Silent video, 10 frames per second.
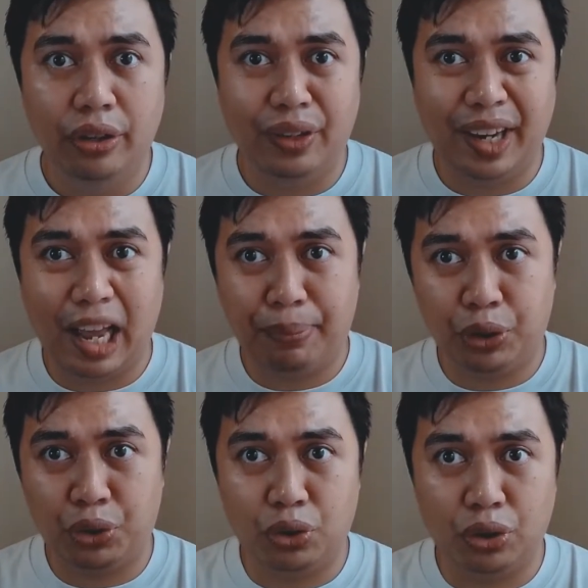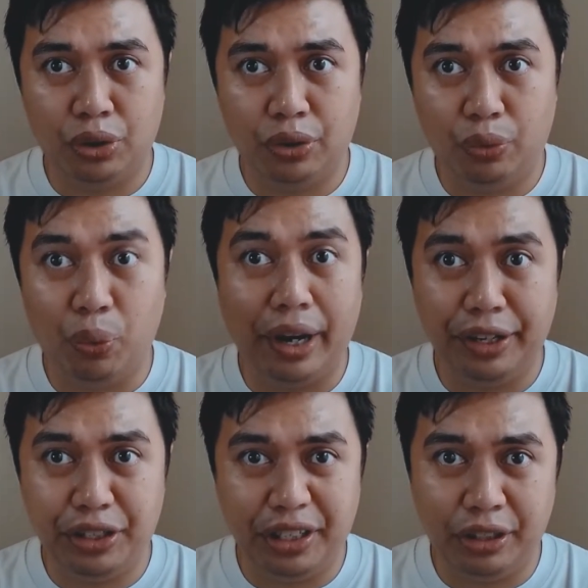that aperture
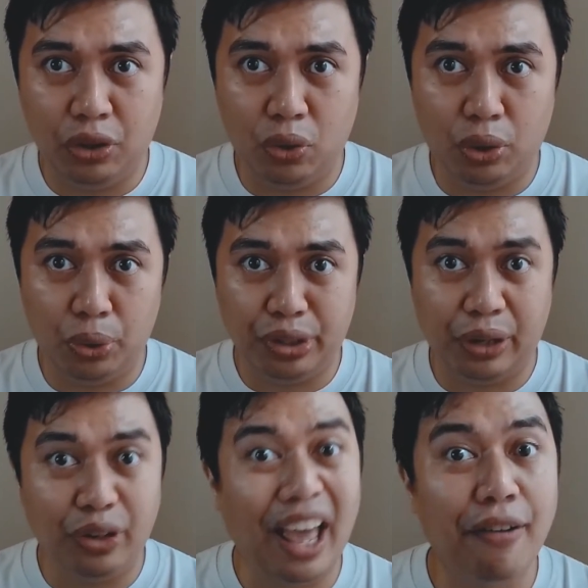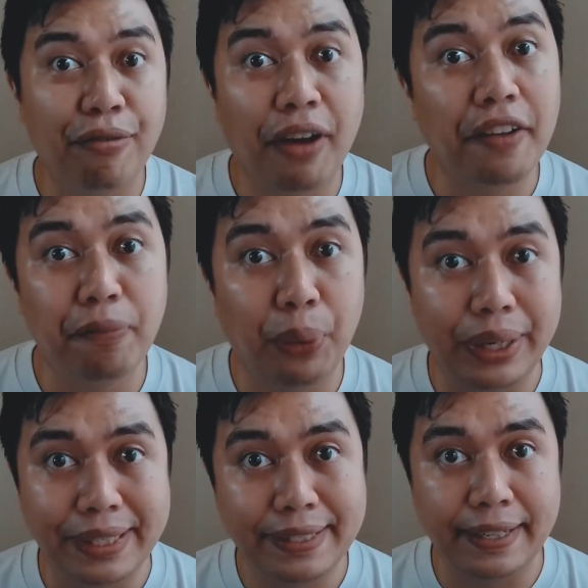widest you can go goes down to
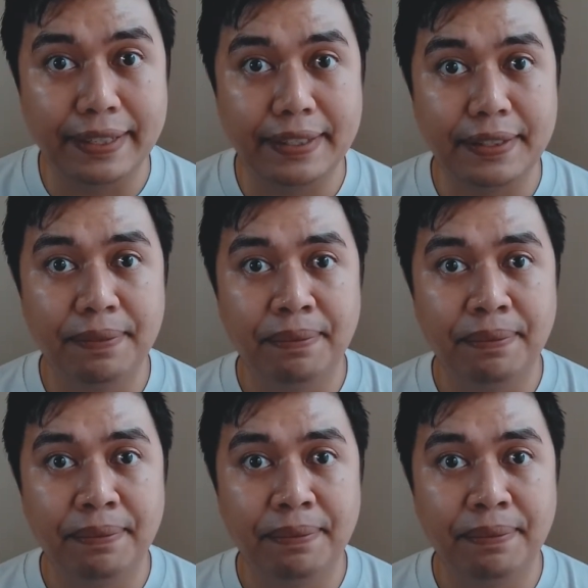f5.6.